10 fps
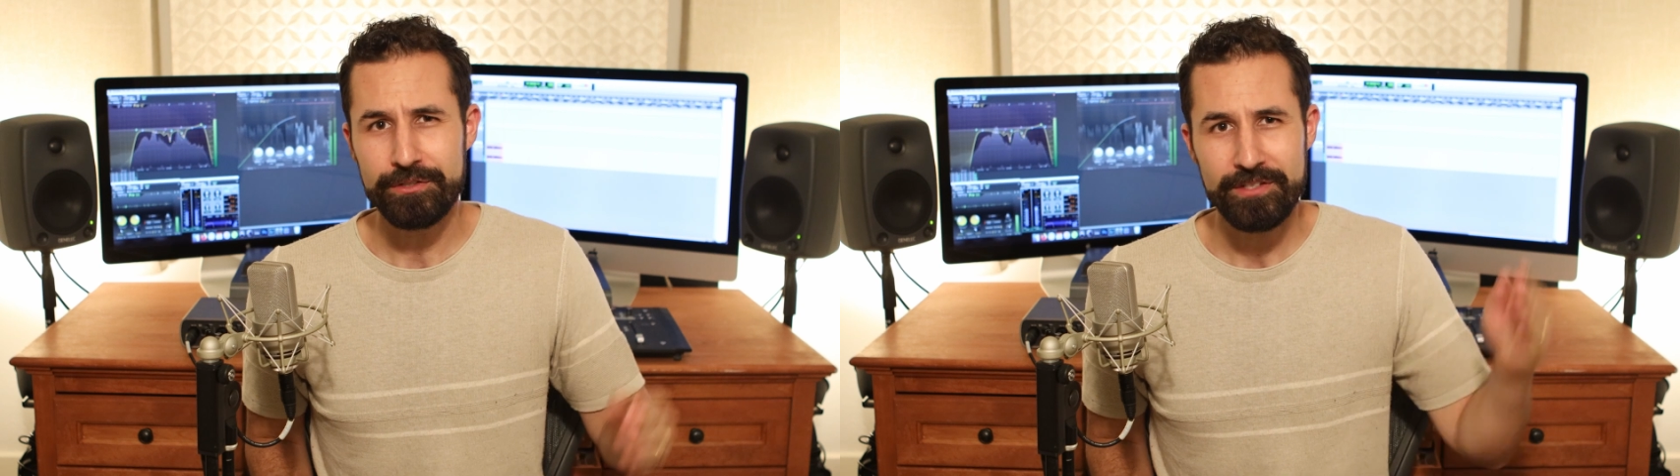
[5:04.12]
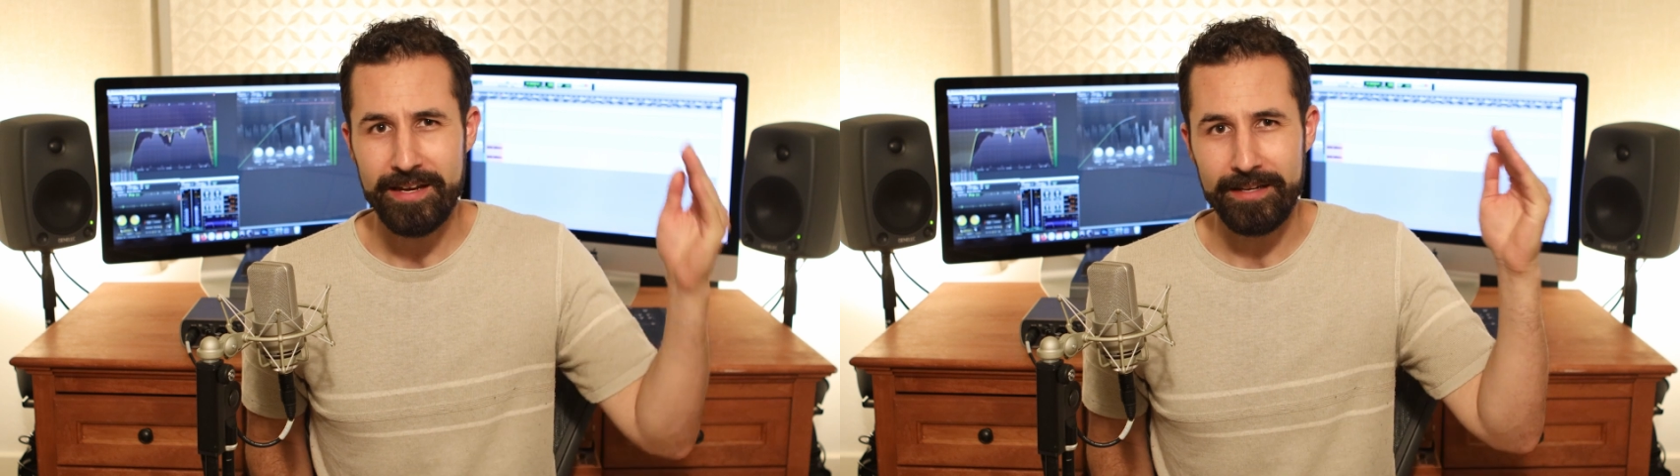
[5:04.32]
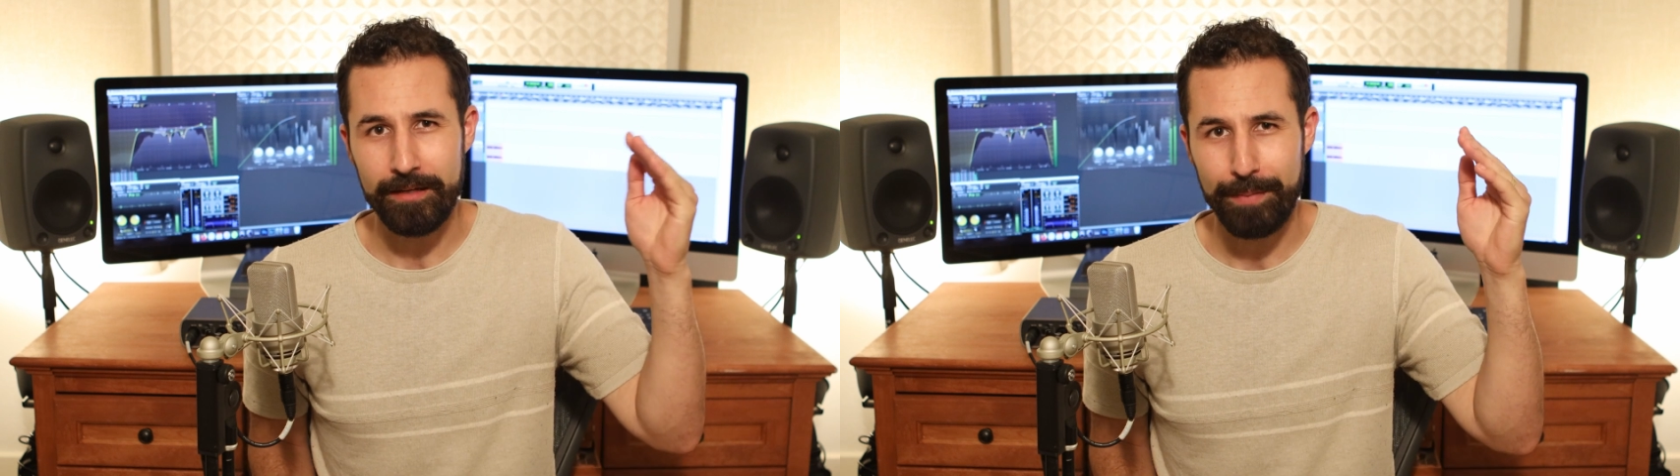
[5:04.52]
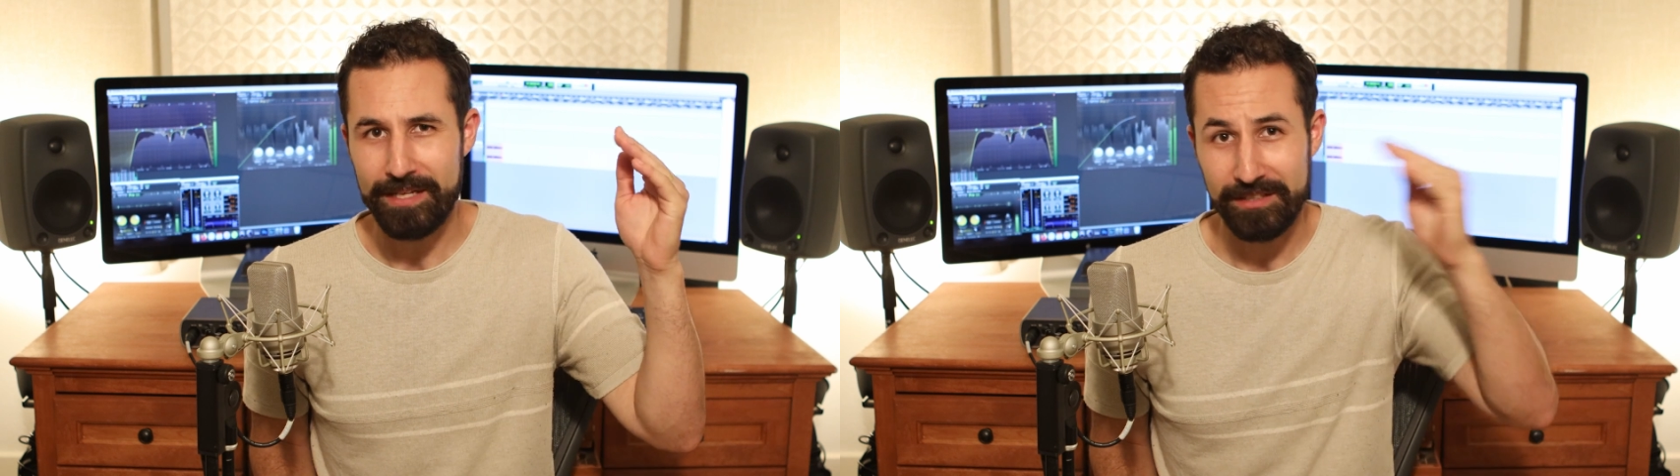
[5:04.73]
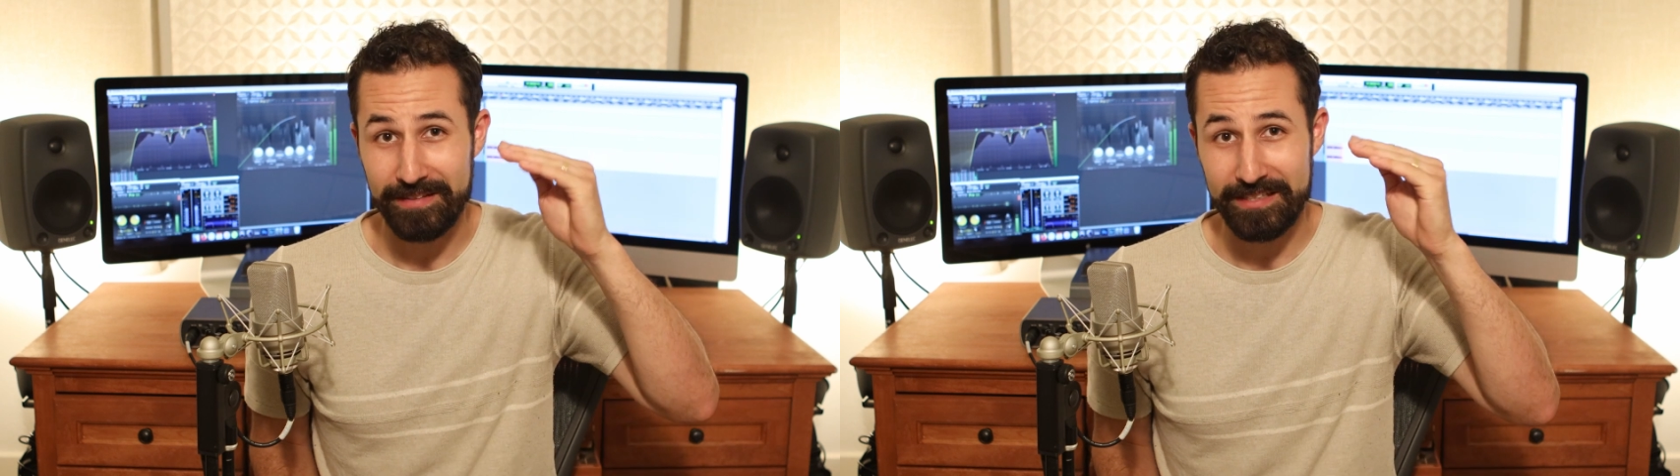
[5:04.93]
setting
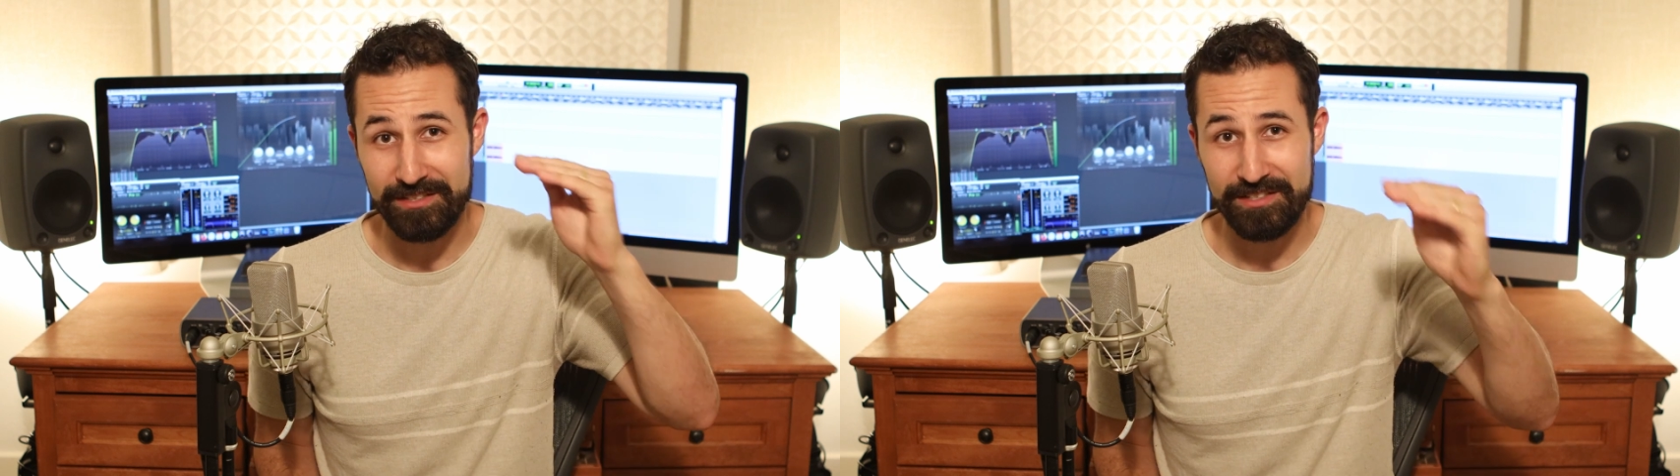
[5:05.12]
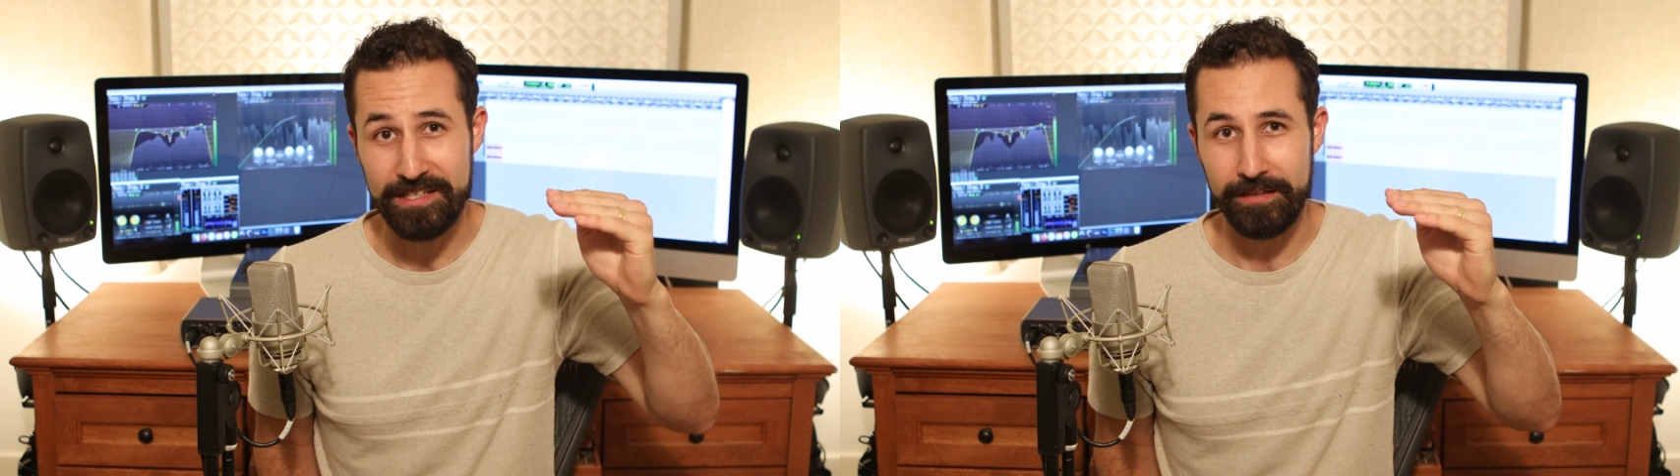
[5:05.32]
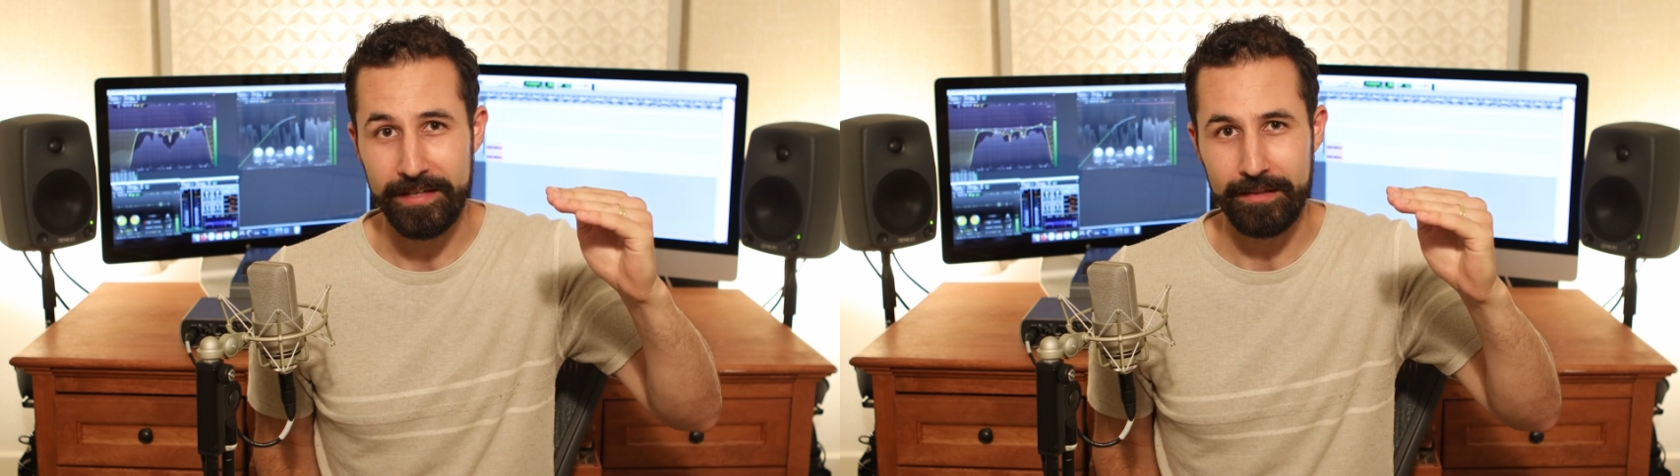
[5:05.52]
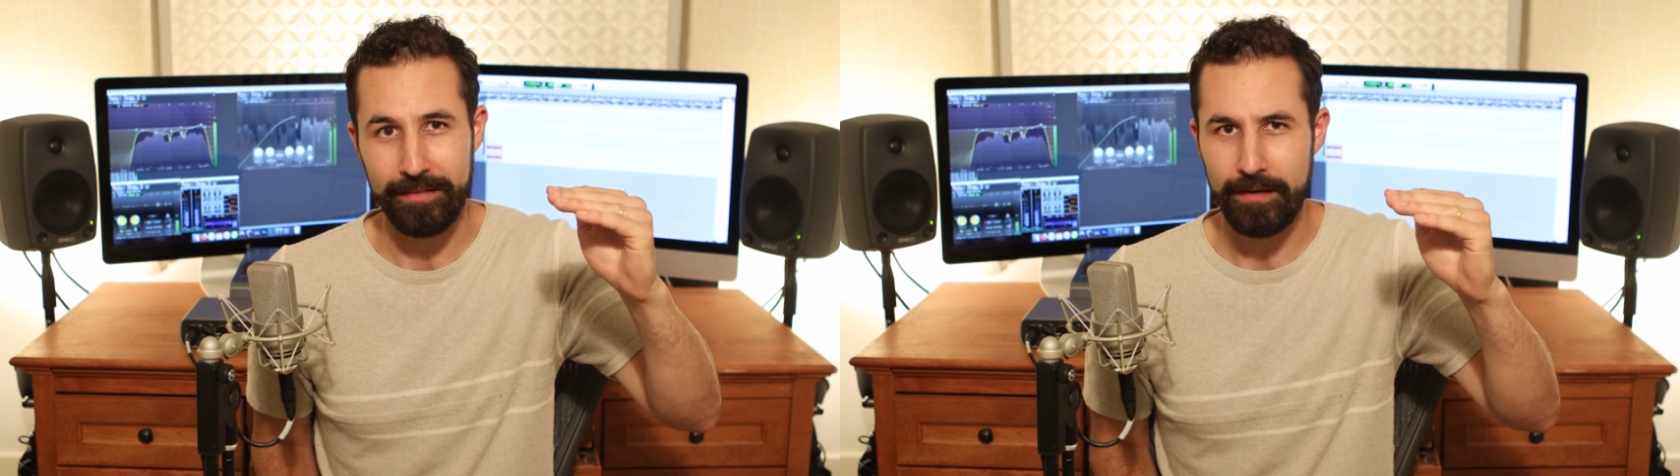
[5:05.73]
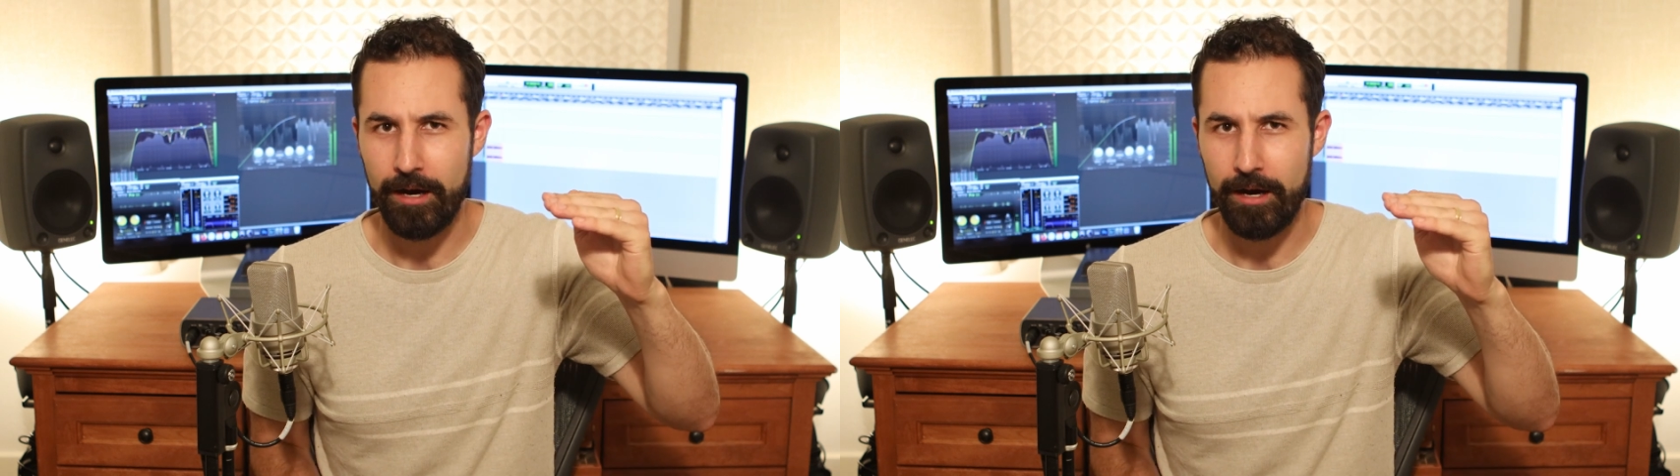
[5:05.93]
basically a ceiling that